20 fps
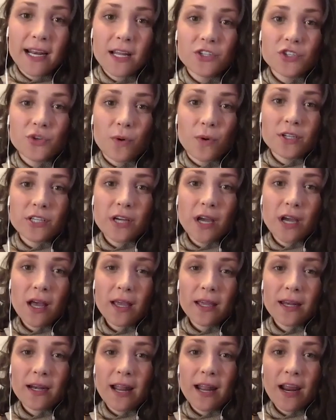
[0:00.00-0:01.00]
Georgia,
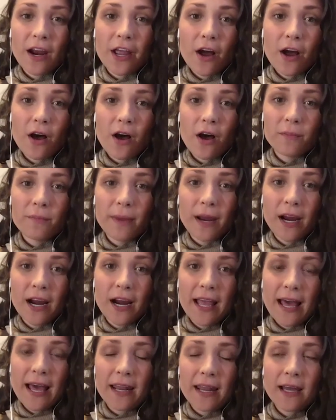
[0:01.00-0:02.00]
in an area called
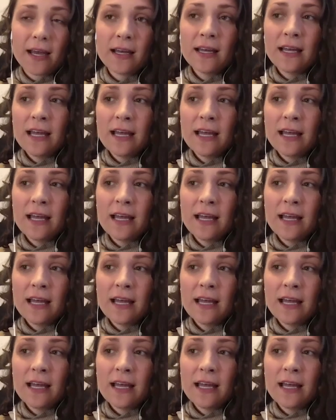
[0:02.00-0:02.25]
Marietta,